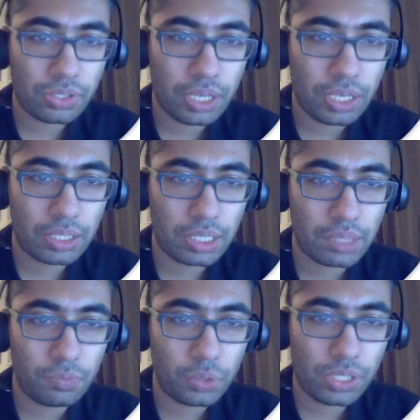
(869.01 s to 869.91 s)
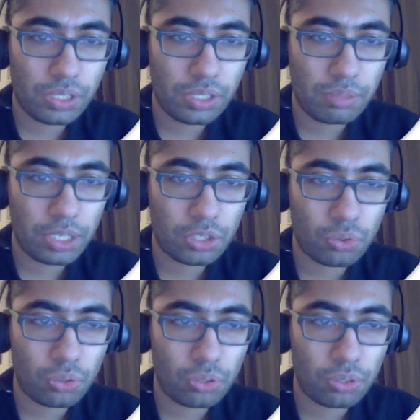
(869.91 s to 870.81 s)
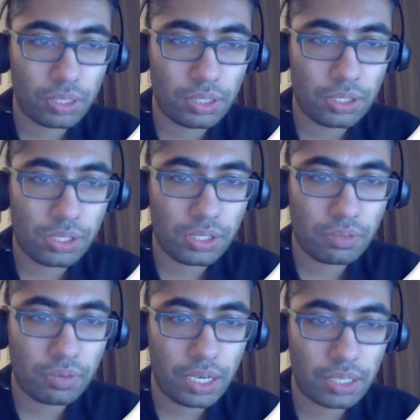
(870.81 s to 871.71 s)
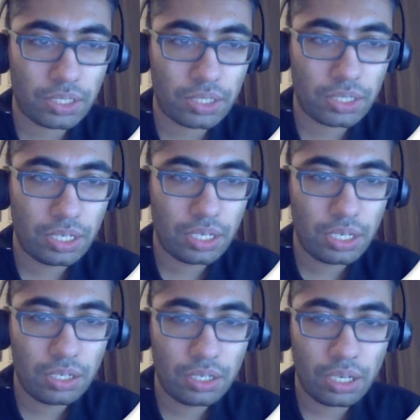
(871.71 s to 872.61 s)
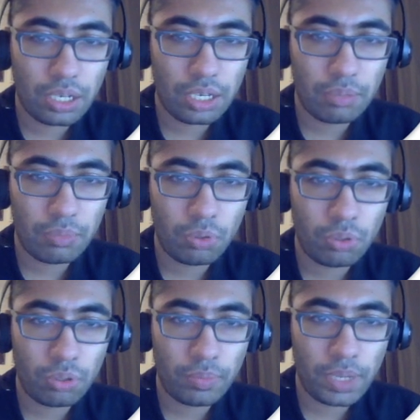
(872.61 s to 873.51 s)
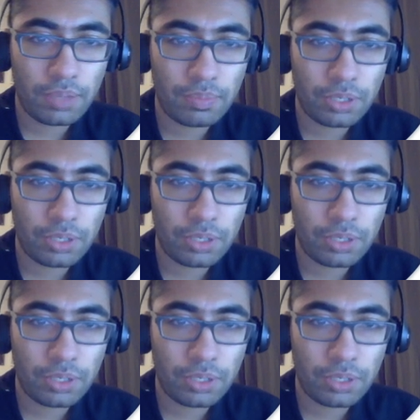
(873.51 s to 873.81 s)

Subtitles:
and the invoices to make sure that this is correct? Or hey,